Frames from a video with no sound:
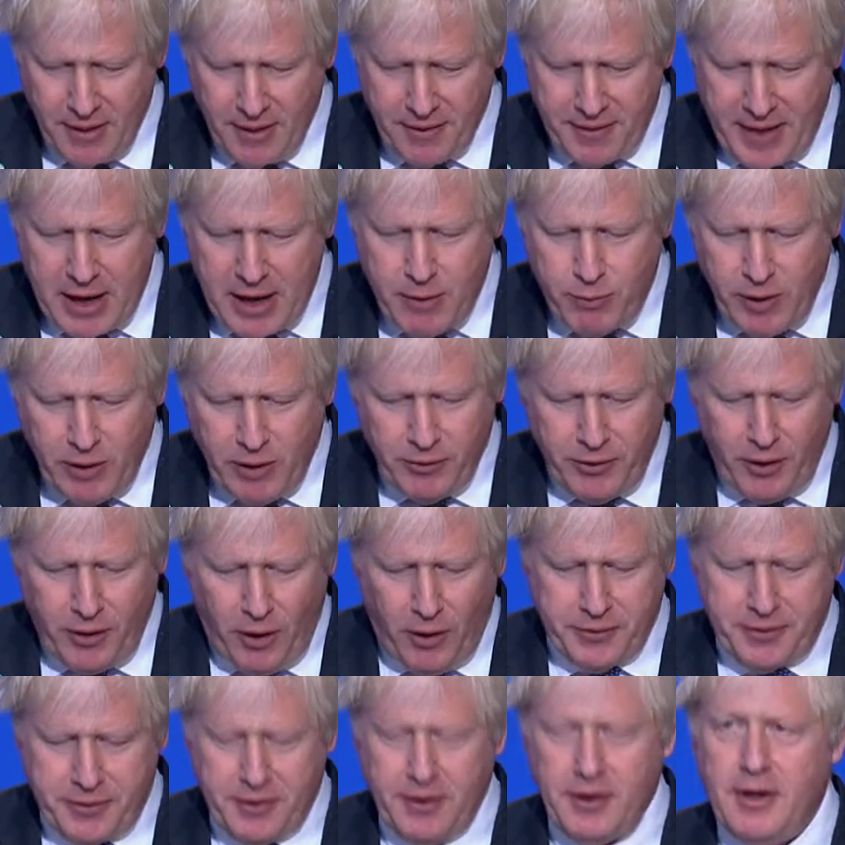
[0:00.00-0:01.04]
they will
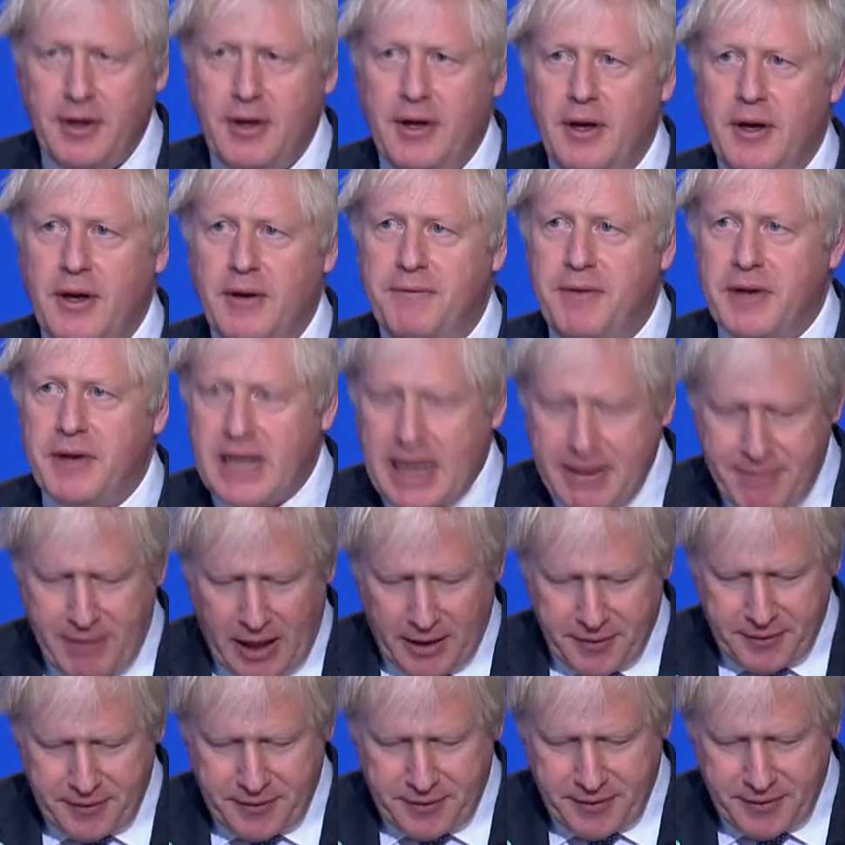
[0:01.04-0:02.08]
not forgive
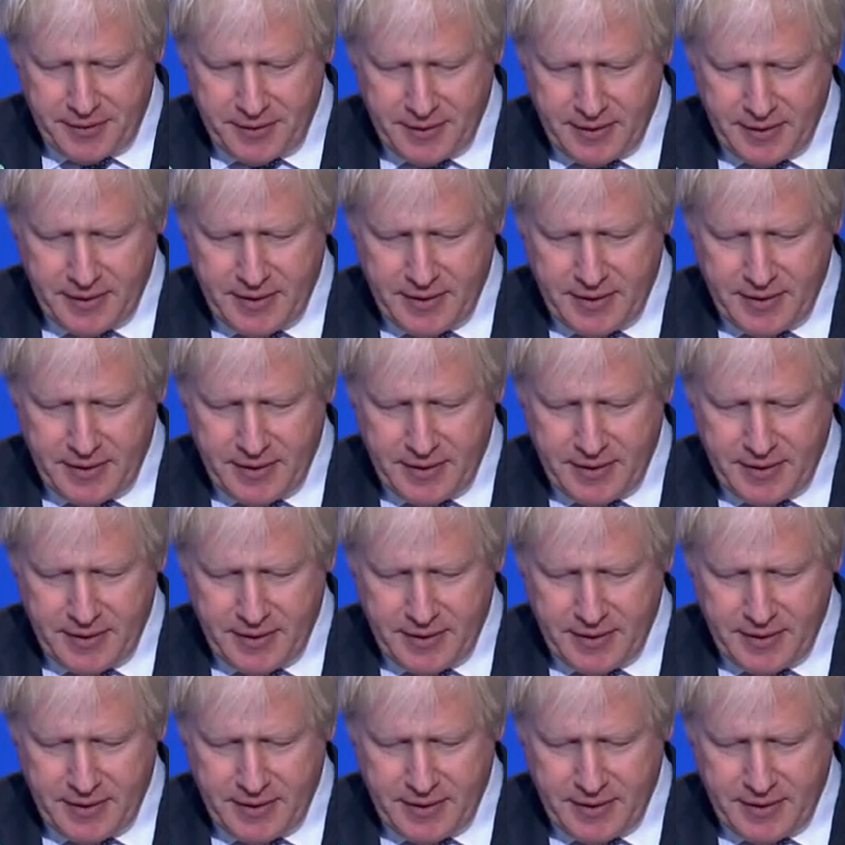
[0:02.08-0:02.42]
us.